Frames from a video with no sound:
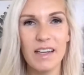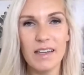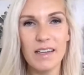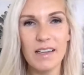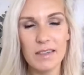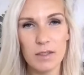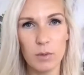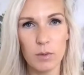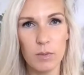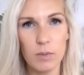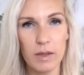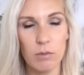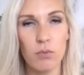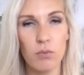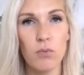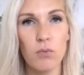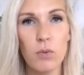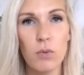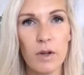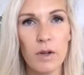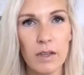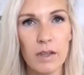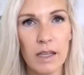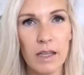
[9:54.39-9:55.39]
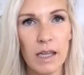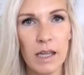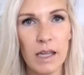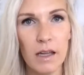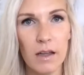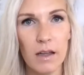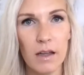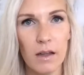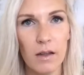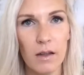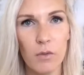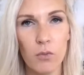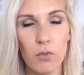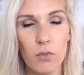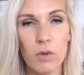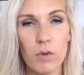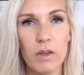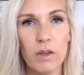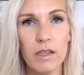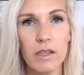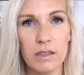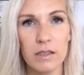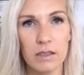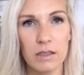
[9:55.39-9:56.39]
So be really,
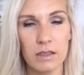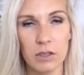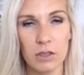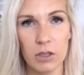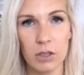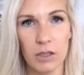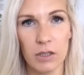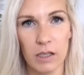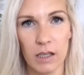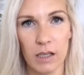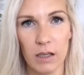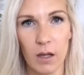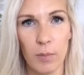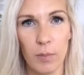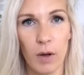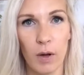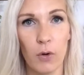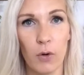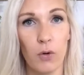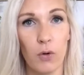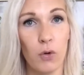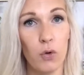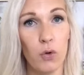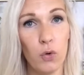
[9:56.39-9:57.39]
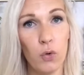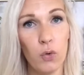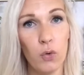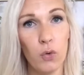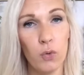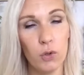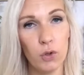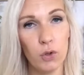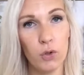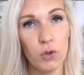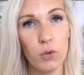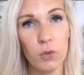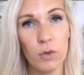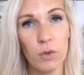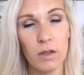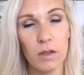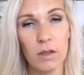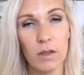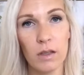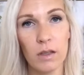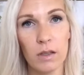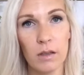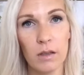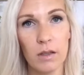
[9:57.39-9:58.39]
really discerning about who you
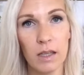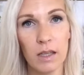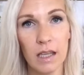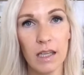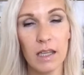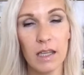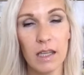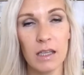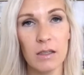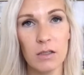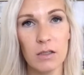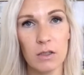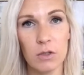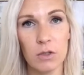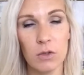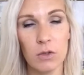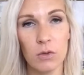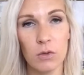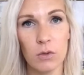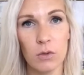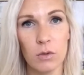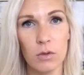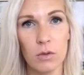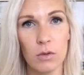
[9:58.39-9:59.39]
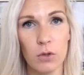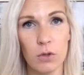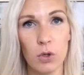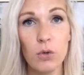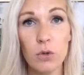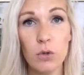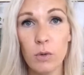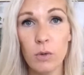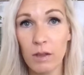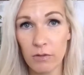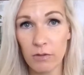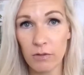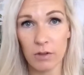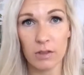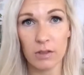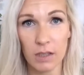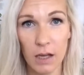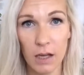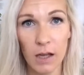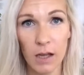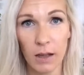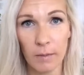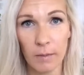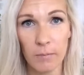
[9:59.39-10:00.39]
get into who you give your
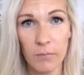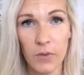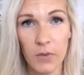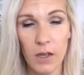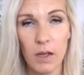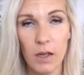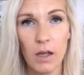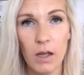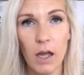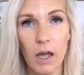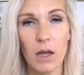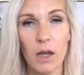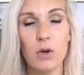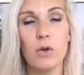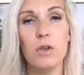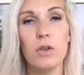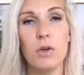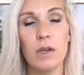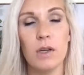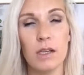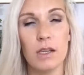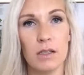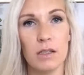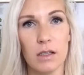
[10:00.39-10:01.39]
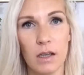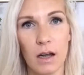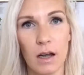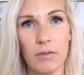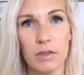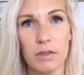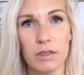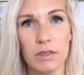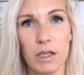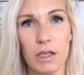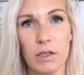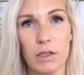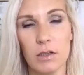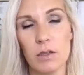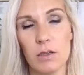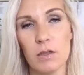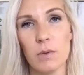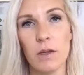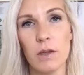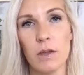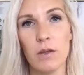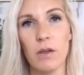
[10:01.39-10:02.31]
time and who you get into conversations with.